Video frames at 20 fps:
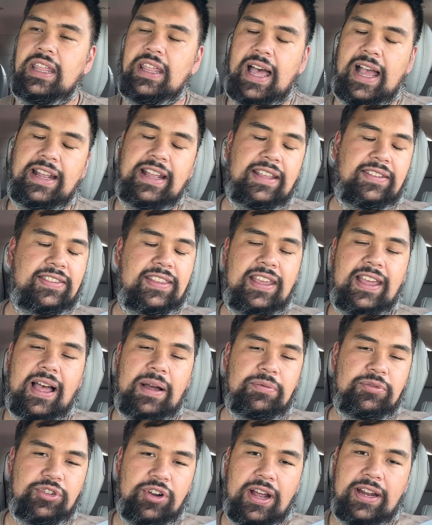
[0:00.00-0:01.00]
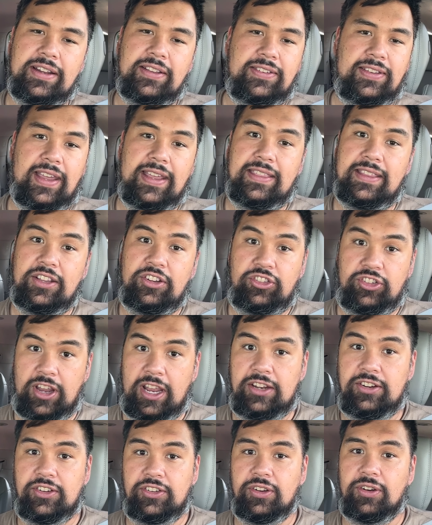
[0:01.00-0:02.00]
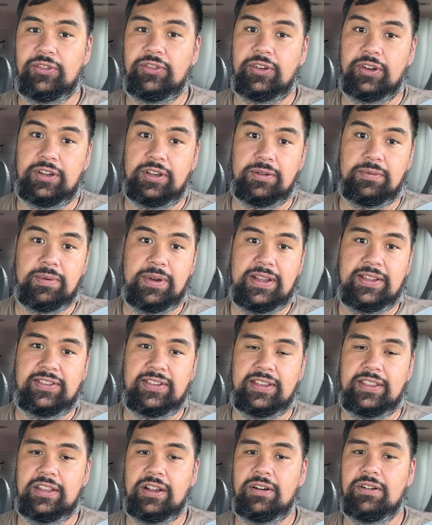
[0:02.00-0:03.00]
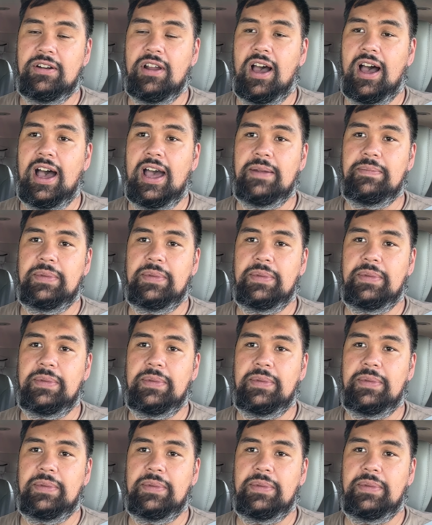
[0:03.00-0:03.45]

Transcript: I guess the, I'm trying to say these changes are for good reason. They're not